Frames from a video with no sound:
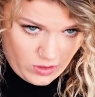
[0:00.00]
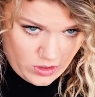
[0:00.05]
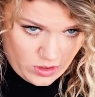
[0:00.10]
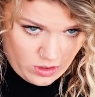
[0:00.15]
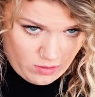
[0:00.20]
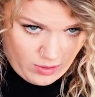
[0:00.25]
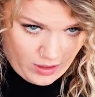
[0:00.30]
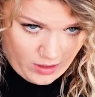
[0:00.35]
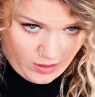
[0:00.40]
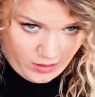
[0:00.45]

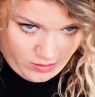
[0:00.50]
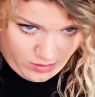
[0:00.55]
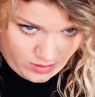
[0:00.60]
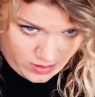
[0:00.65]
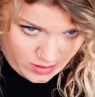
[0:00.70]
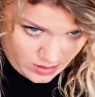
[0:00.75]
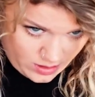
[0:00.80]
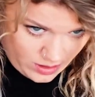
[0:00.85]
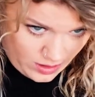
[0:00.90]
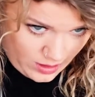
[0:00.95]
So by
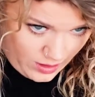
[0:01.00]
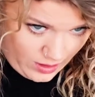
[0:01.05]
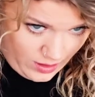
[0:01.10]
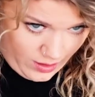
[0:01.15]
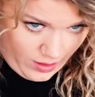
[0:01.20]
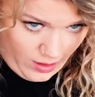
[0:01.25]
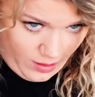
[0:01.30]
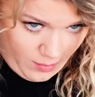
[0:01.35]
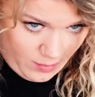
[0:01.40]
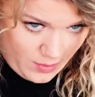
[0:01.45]
loosening
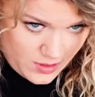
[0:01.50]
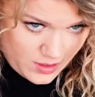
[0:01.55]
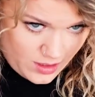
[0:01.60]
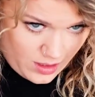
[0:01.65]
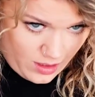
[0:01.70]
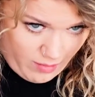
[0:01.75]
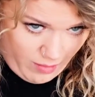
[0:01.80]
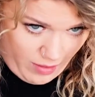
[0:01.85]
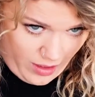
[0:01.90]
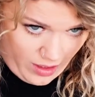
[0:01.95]
it up, it's
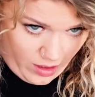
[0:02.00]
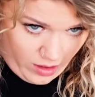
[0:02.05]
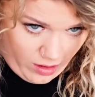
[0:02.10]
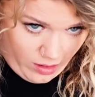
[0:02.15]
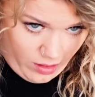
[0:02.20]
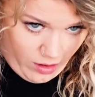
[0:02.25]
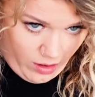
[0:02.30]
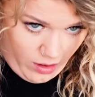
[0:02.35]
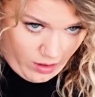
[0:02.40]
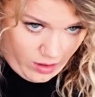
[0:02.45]
going to make it
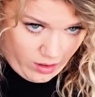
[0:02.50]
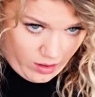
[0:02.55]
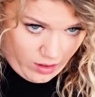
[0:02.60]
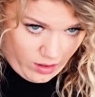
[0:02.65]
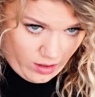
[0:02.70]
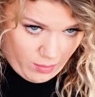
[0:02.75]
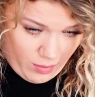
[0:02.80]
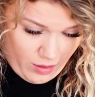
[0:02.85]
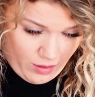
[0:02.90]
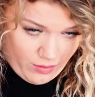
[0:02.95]
look
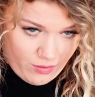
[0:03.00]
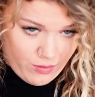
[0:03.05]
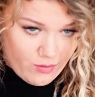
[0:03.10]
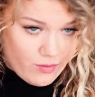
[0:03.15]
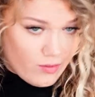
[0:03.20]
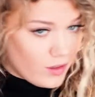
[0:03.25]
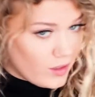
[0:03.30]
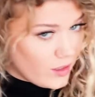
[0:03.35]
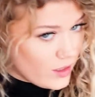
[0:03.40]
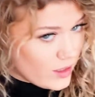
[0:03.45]
a bit
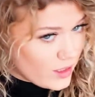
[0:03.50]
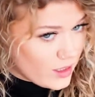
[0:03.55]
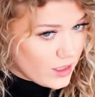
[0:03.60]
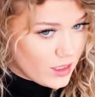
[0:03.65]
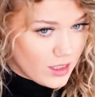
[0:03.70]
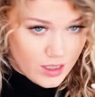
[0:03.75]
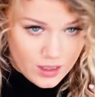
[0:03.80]
fuller.